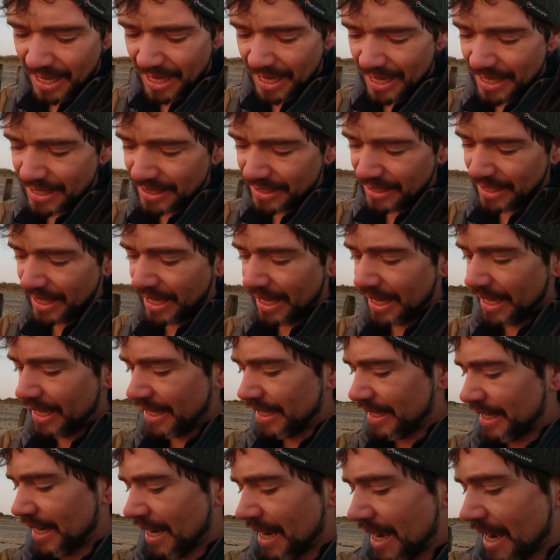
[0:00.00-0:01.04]
and
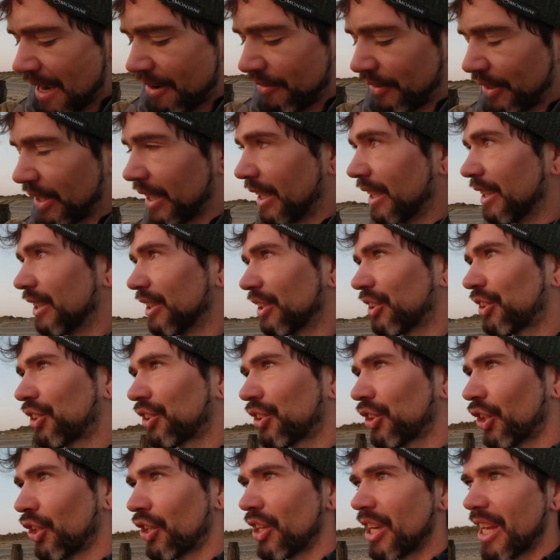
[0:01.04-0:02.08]
then having the
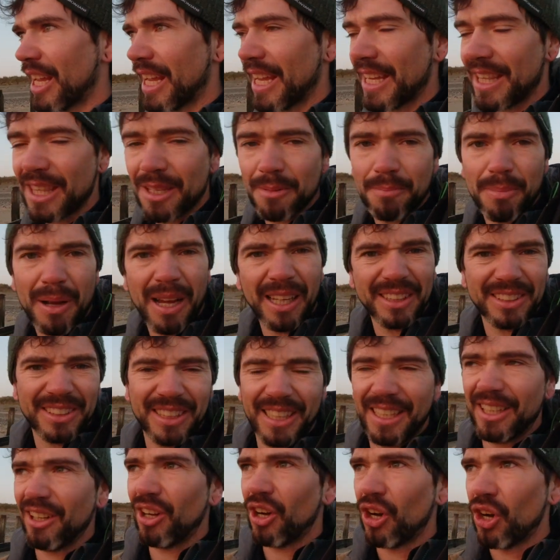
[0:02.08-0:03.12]
sun in the
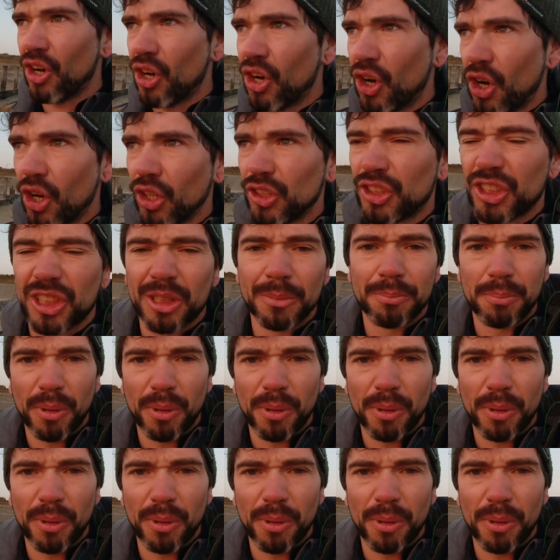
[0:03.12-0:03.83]
basket or just